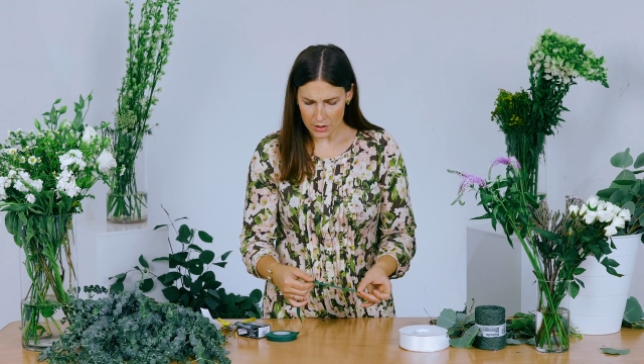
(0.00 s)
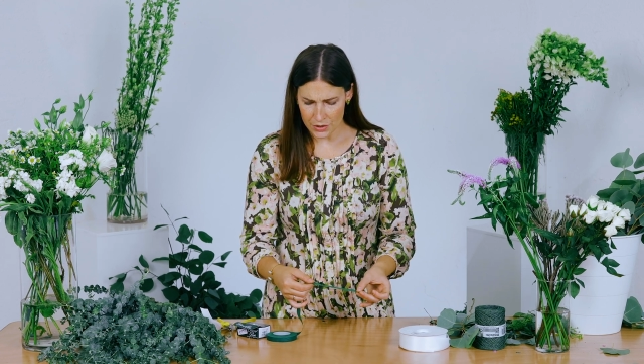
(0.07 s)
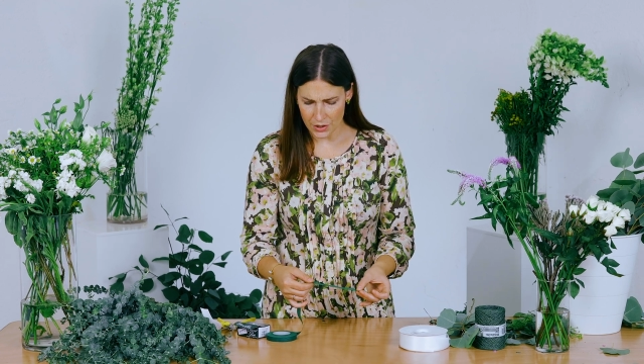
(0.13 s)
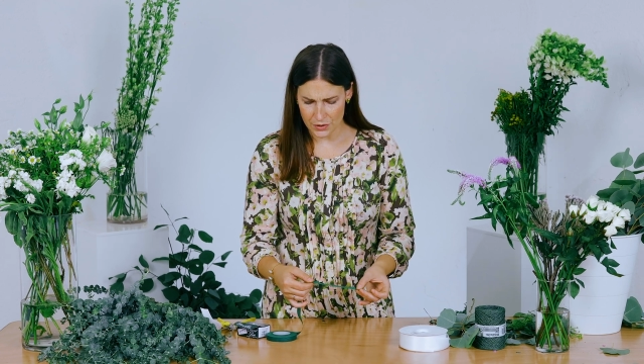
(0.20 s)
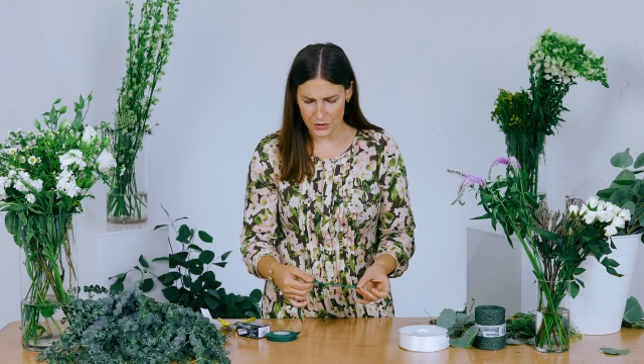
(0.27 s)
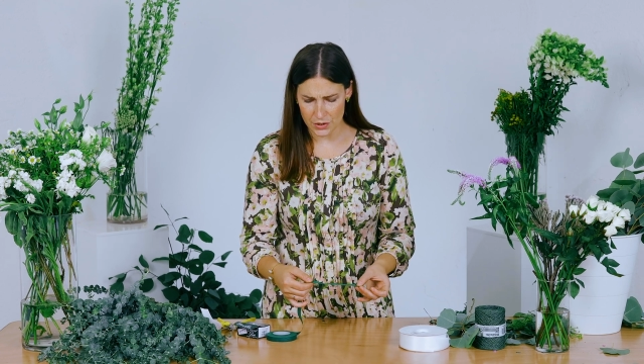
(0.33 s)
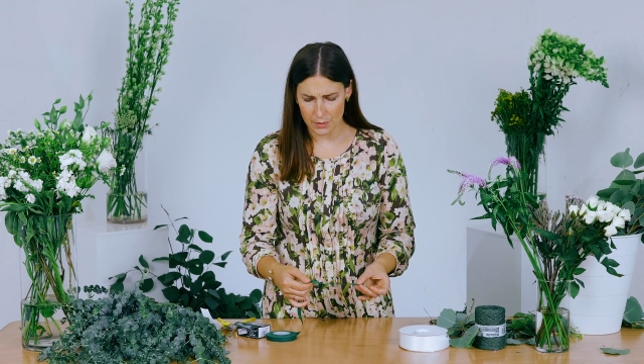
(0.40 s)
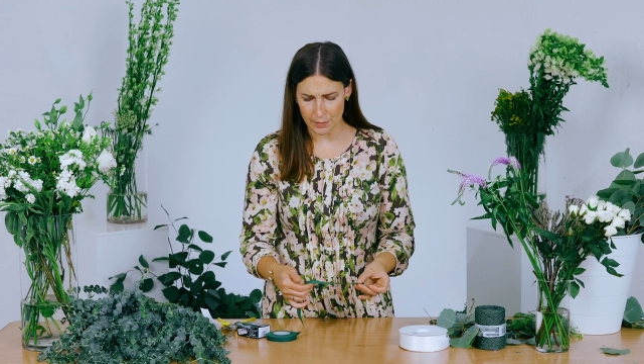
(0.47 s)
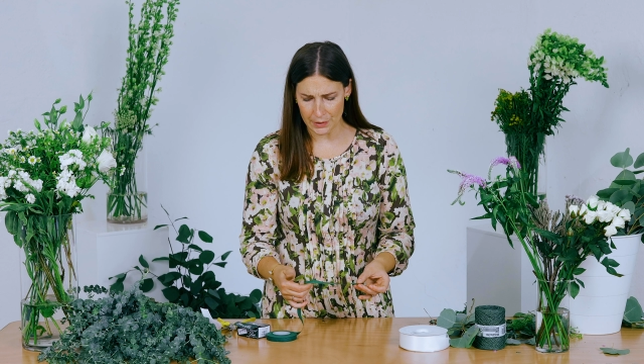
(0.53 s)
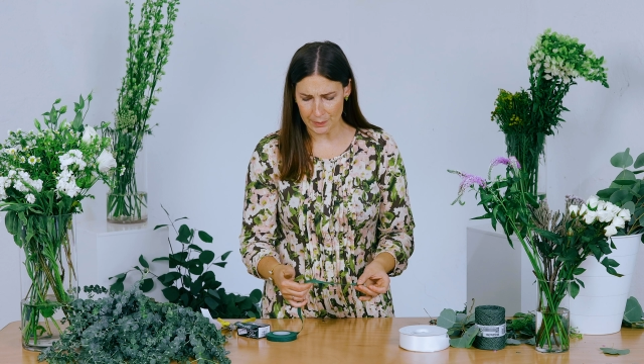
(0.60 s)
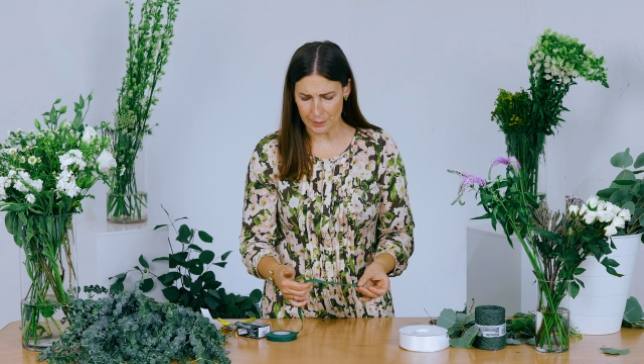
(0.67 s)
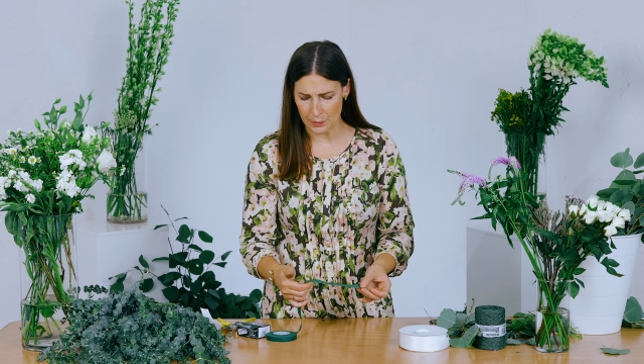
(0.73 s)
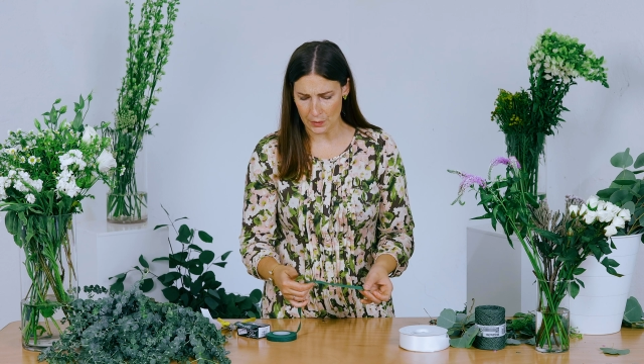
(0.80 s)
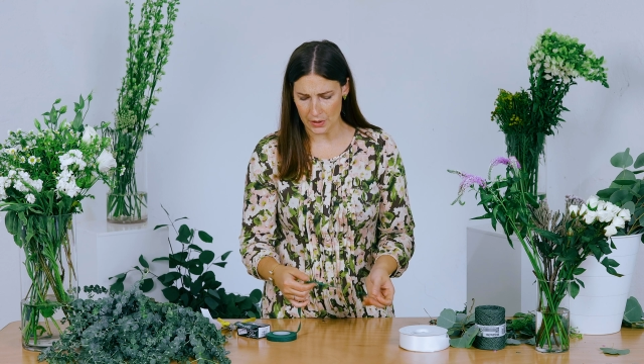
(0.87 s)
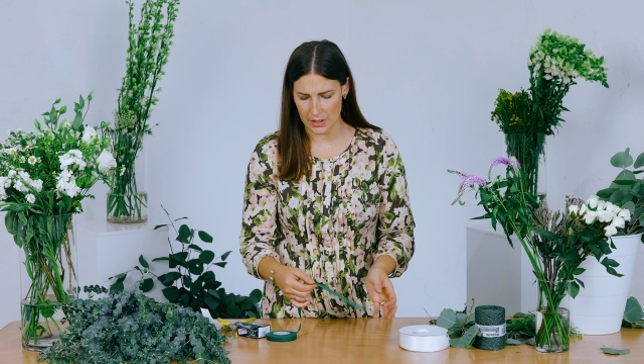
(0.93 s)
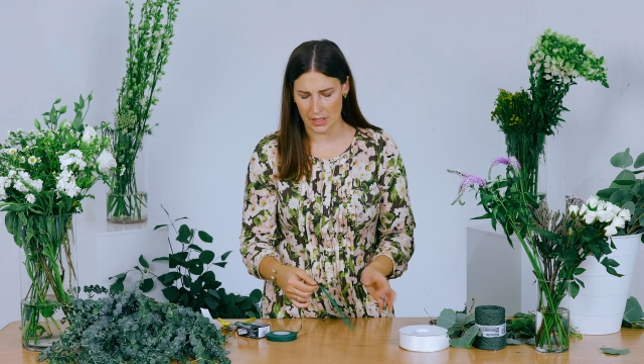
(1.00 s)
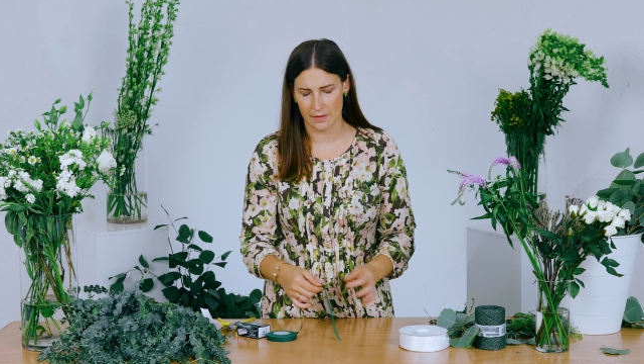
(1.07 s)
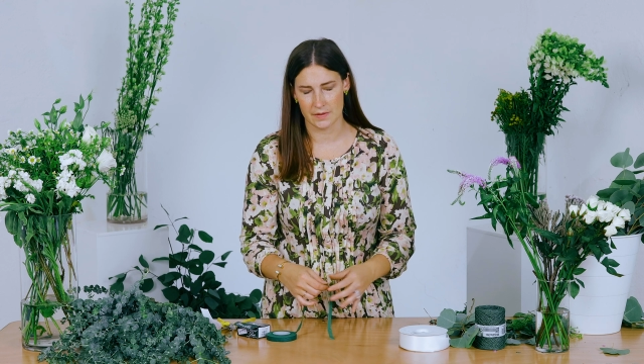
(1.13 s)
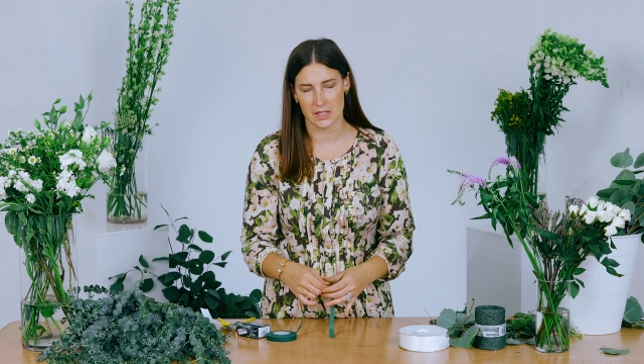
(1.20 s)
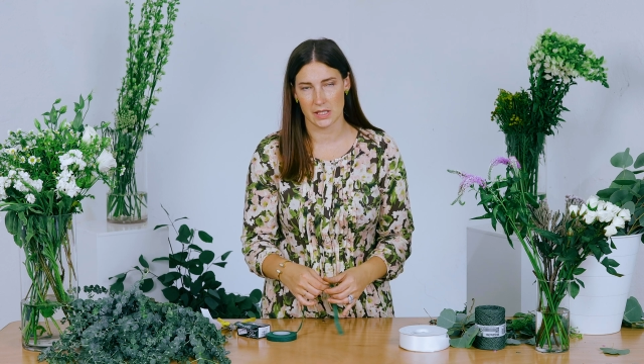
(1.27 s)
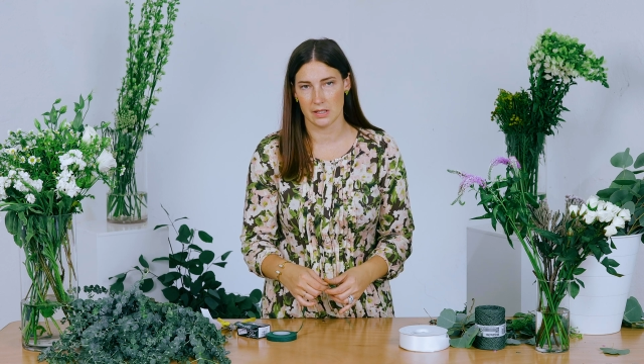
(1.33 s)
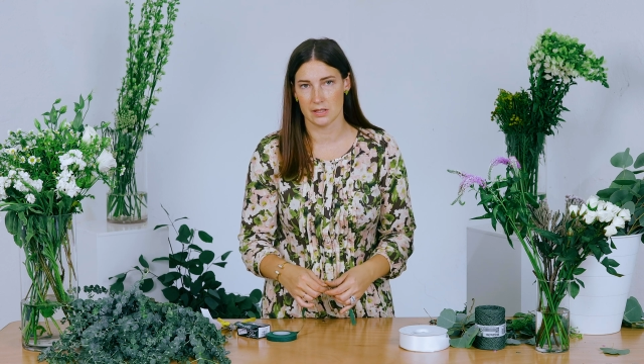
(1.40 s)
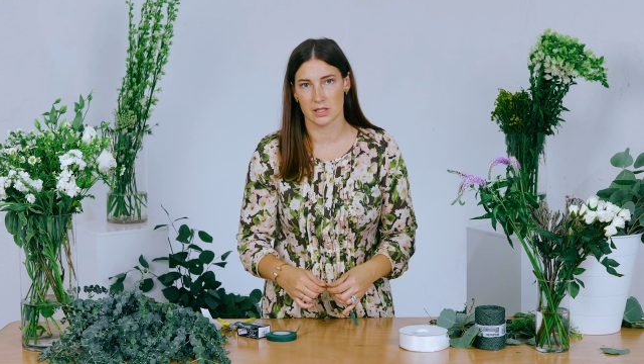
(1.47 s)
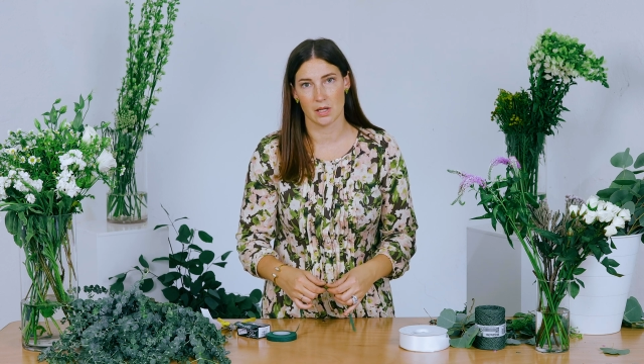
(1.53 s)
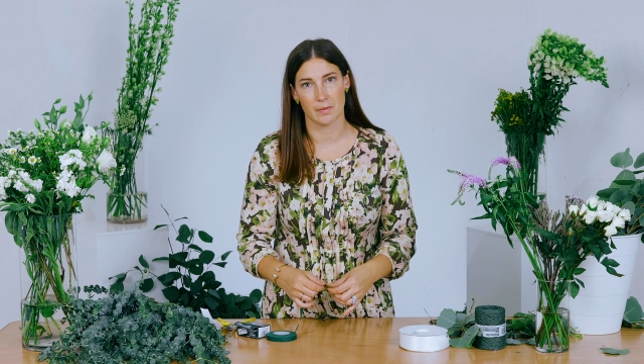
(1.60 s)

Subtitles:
So super important. I've seen